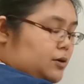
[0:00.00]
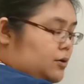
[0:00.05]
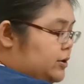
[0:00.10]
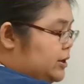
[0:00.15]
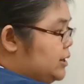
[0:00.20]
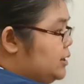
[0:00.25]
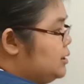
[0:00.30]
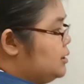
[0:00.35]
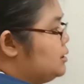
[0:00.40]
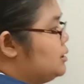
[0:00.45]

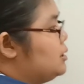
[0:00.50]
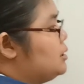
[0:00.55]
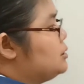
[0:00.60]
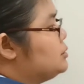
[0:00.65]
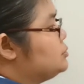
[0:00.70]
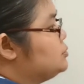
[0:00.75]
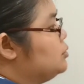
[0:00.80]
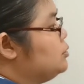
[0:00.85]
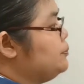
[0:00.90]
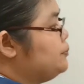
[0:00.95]
Okay,
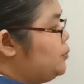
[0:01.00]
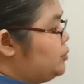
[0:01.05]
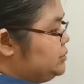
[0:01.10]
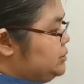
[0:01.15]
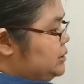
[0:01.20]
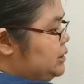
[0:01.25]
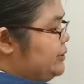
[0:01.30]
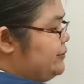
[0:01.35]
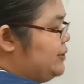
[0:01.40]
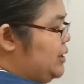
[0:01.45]
so
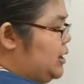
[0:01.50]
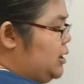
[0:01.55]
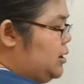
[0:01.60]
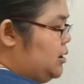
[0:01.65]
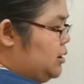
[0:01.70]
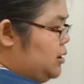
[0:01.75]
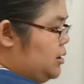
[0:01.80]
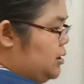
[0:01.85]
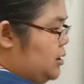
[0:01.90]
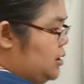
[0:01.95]
positive lah.
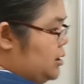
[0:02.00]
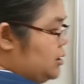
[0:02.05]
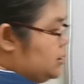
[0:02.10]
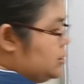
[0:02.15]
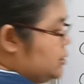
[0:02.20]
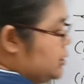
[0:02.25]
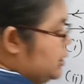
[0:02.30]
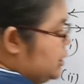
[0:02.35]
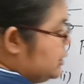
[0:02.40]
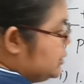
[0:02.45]

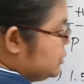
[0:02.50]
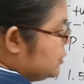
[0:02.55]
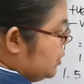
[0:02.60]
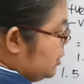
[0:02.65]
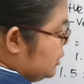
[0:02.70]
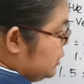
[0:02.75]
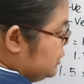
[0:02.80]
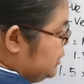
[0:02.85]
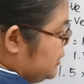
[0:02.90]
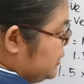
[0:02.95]
This
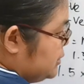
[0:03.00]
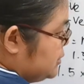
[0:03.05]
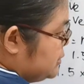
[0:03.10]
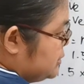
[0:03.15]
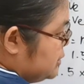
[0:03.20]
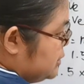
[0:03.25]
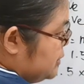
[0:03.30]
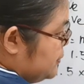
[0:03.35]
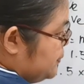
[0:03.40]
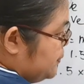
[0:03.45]

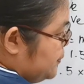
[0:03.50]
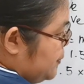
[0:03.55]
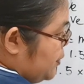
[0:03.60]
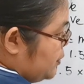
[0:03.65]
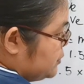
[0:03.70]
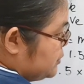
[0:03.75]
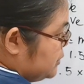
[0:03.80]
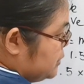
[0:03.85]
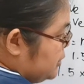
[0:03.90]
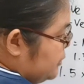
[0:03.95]
is a
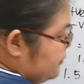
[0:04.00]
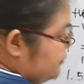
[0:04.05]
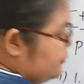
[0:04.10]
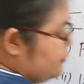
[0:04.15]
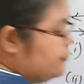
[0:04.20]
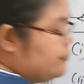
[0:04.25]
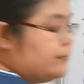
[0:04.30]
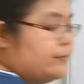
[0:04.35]
positive.